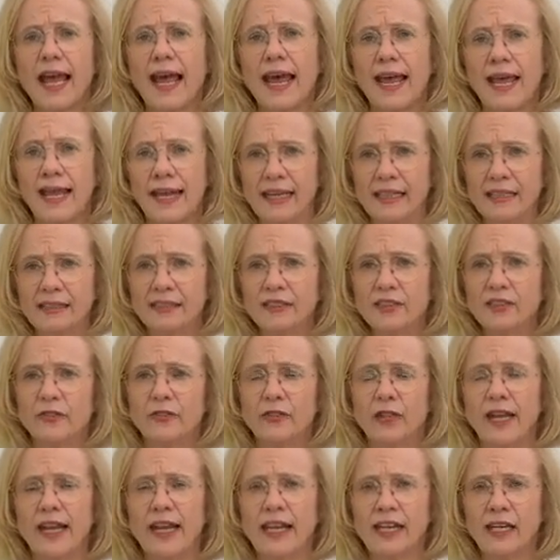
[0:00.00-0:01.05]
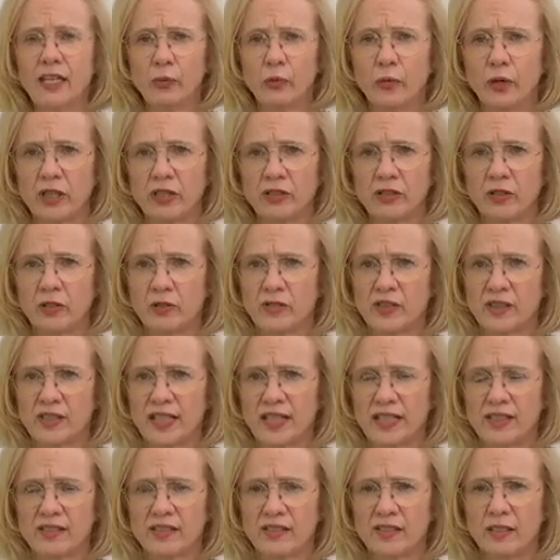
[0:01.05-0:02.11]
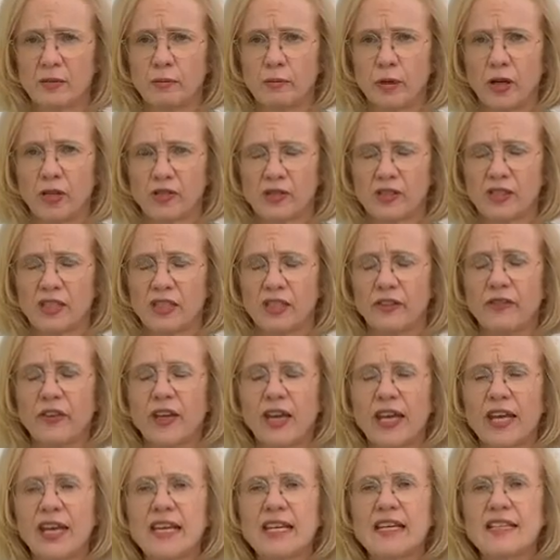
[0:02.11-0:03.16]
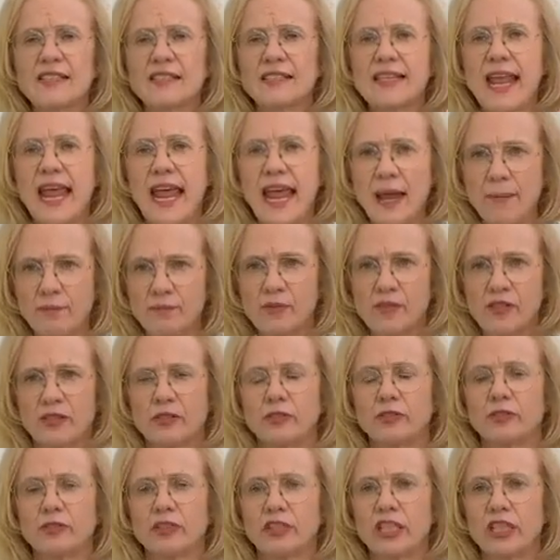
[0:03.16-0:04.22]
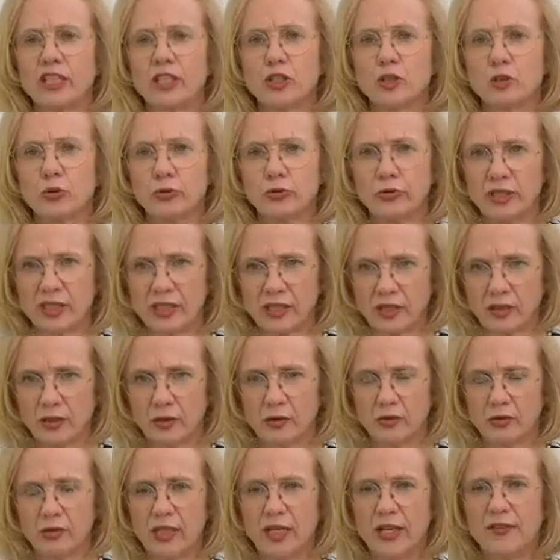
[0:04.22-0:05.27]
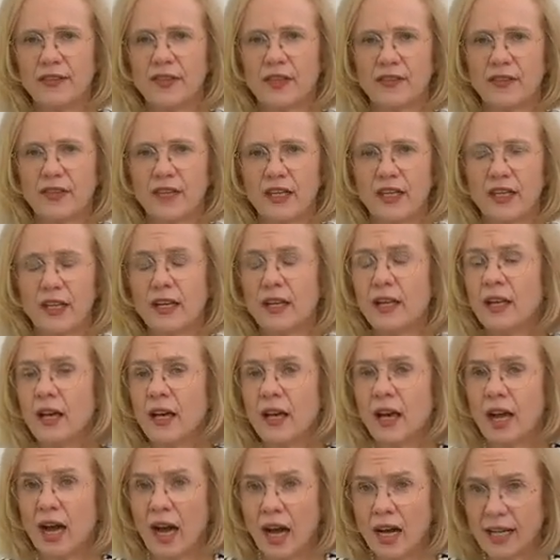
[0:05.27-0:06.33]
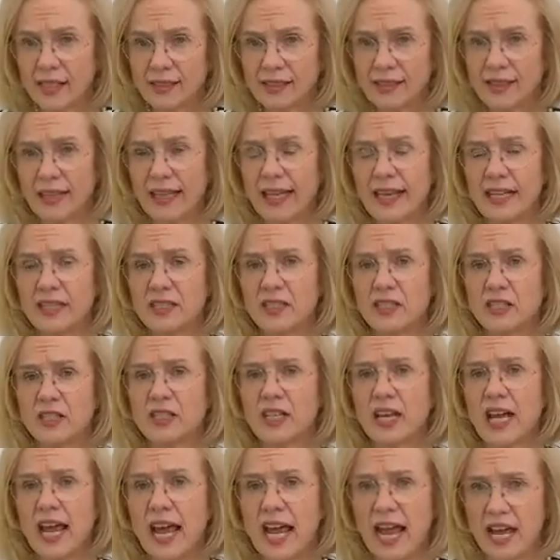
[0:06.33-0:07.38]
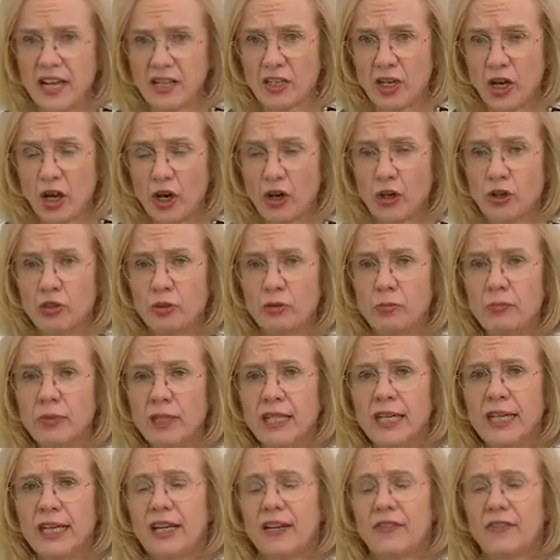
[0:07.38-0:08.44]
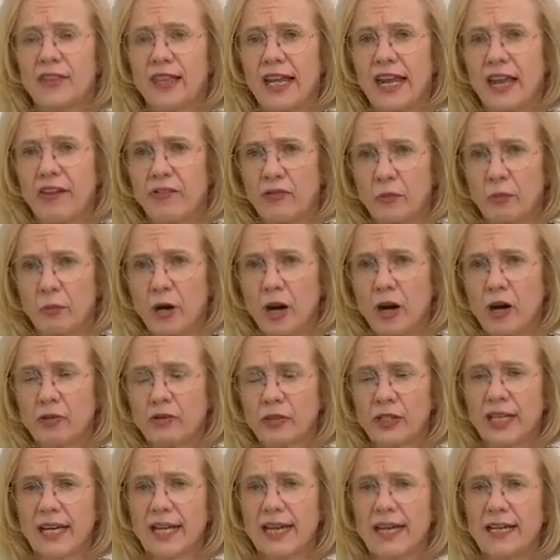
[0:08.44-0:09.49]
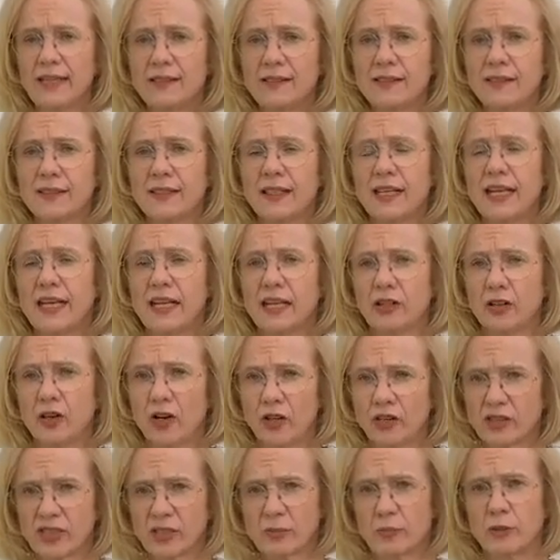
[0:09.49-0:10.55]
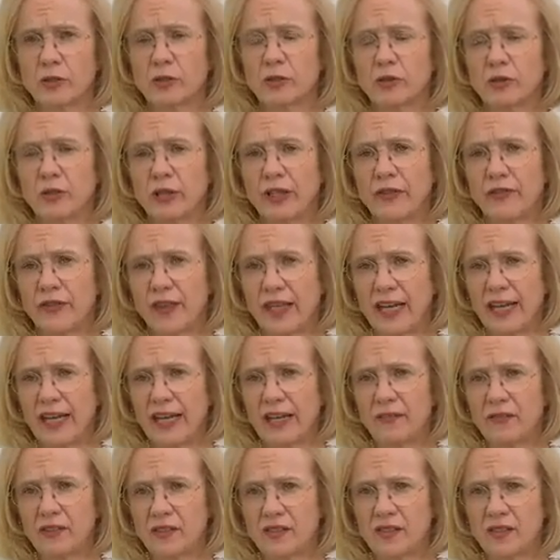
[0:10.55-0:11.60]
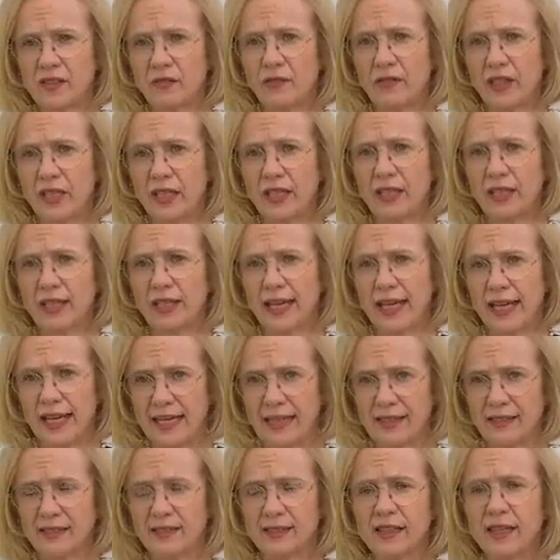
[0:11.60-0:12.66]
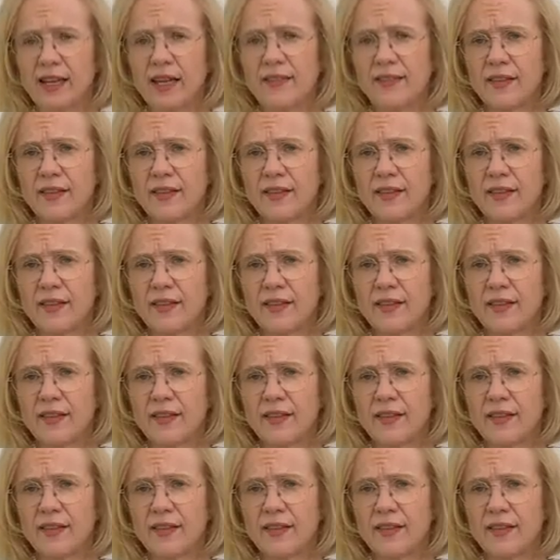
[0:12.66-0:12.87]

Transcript: And for anyone who's tested positive, it is absolutely critical that they're isolated at home if they have a mild case, in hospital if they have a severe case.